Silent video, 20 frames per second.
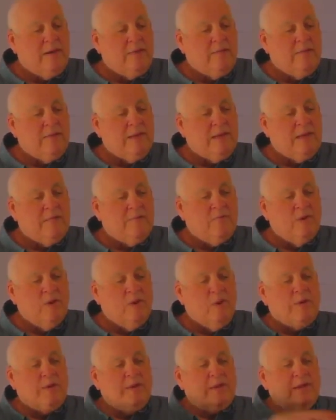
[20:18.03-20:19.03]
Without
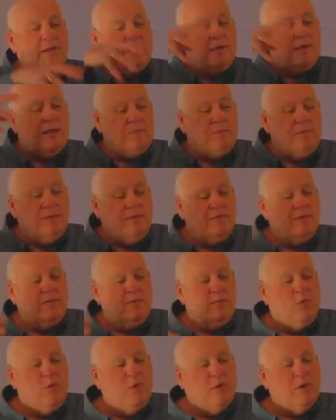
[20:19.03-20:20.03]
blowing this up even
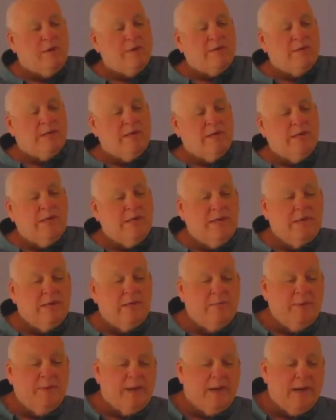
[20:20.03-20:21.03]
more, it's a little
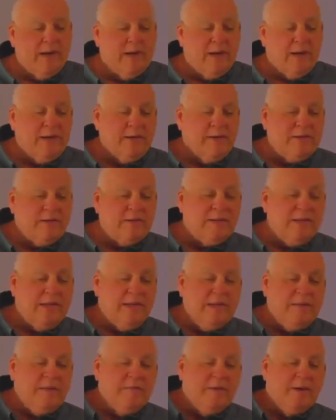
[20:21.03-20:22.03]
bit hard to
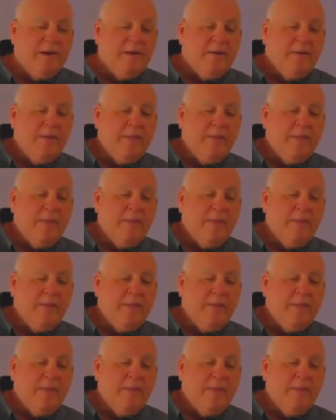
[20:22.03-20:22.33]
see, but